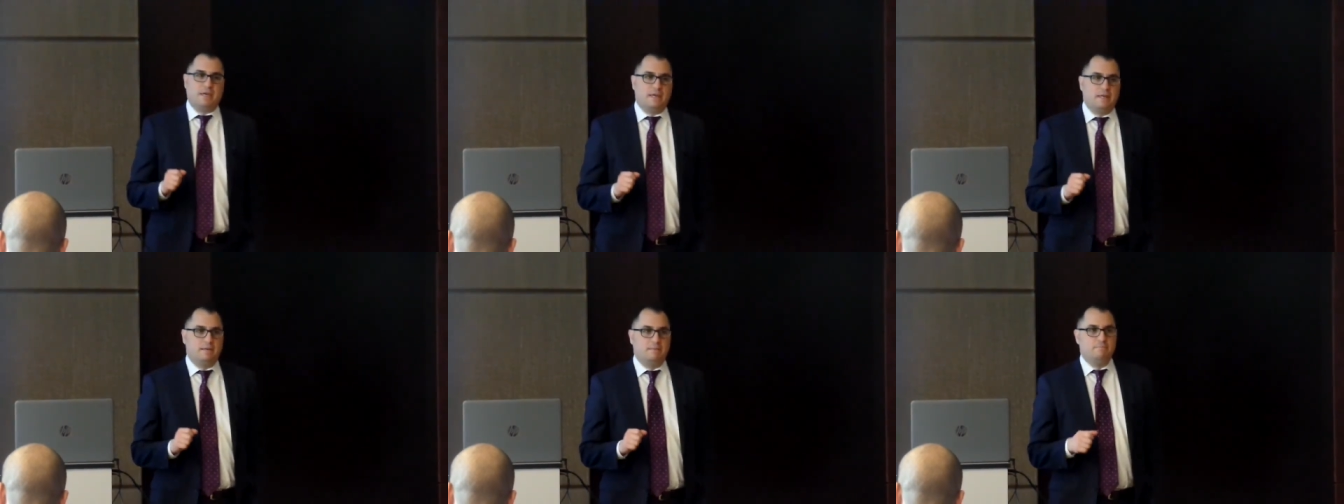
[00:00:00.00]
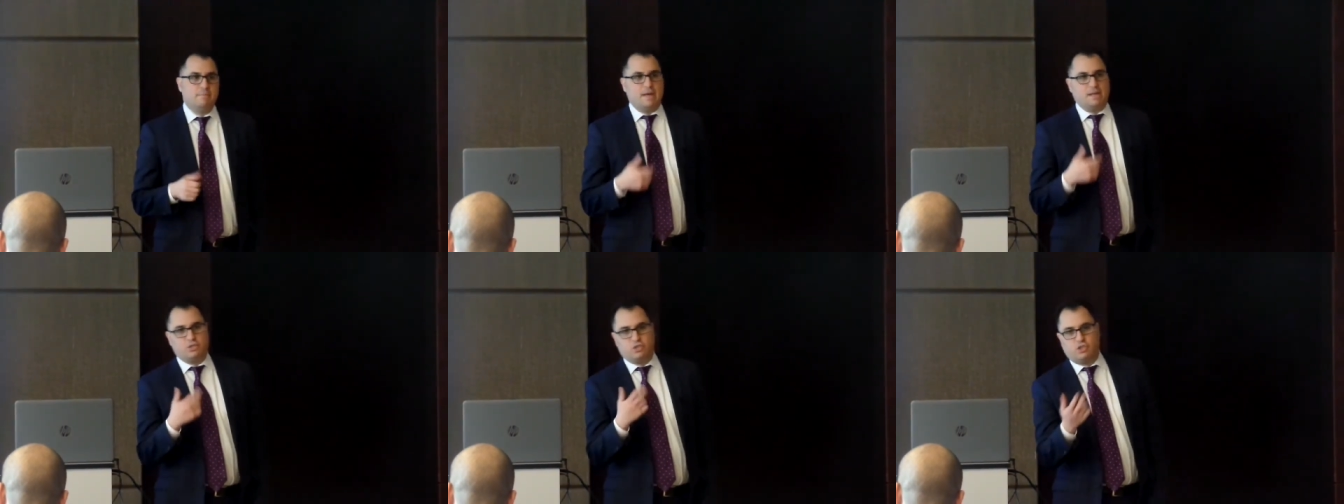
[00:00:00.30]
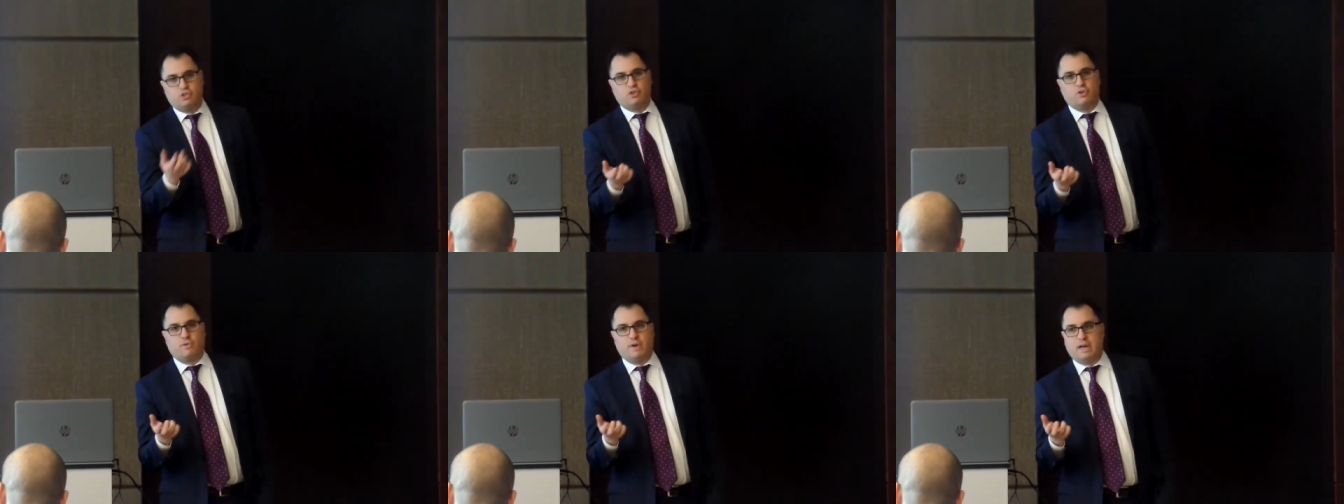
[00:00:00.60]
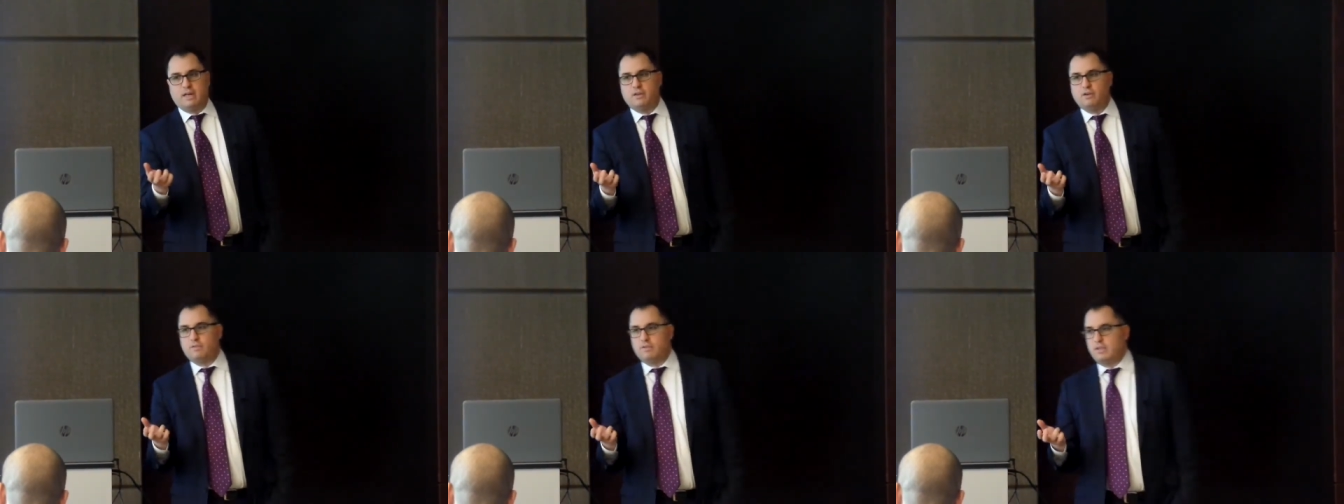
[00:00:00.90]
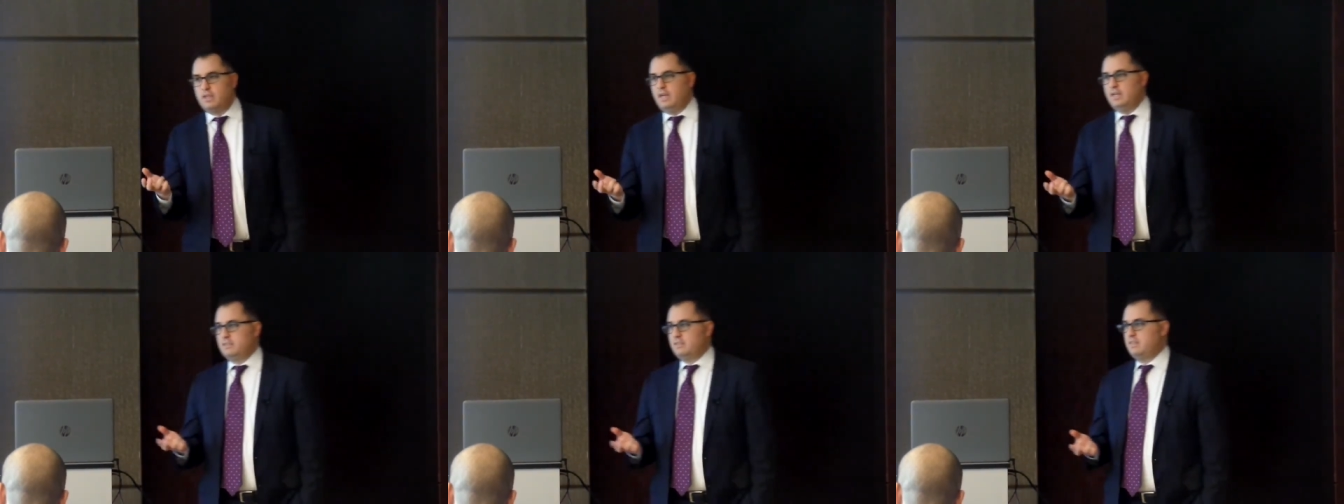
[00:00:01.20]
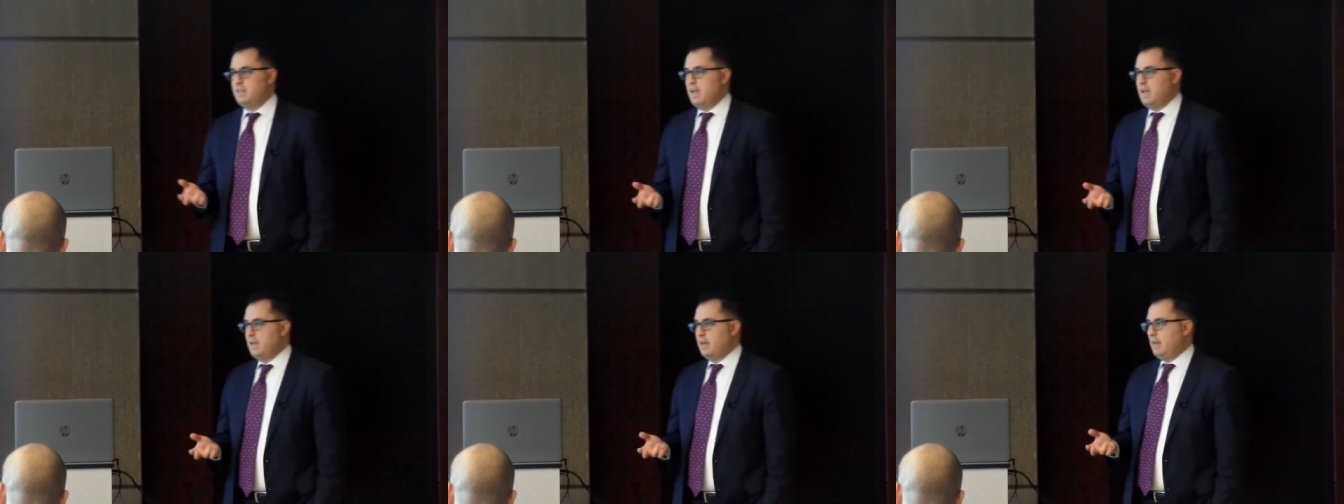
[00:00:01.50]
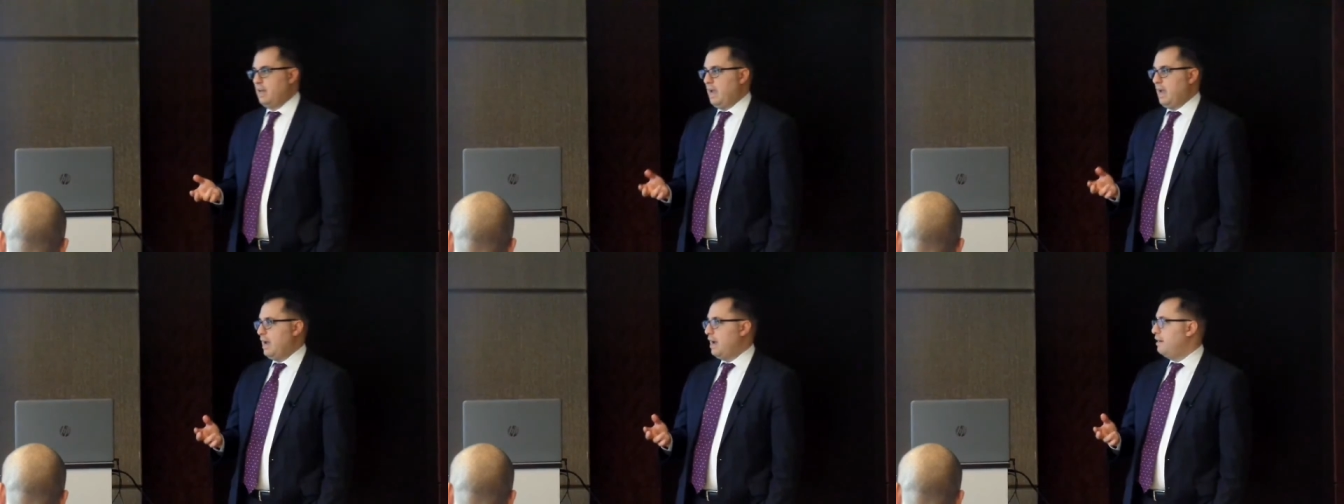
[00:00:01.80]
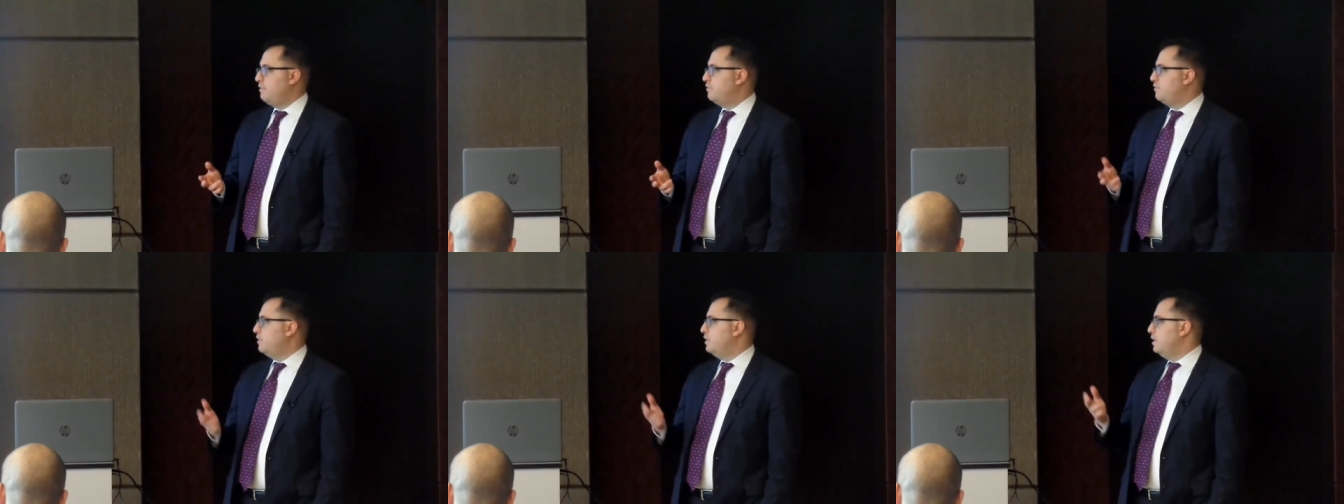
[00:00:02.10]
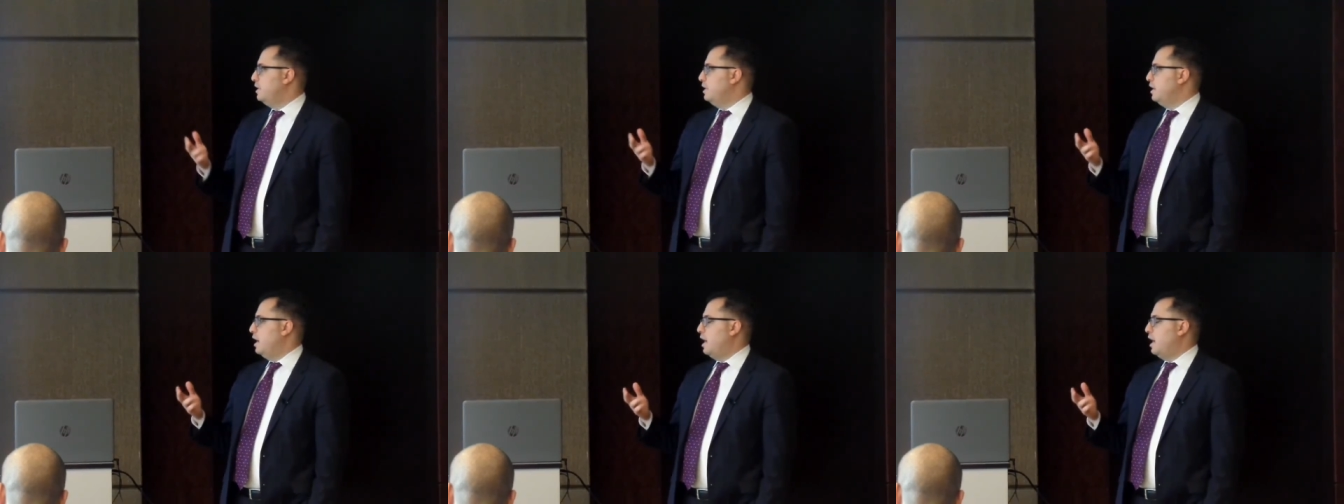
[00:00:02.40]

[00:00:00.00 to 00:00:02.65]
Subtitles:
been mentioned already over the last day and a half,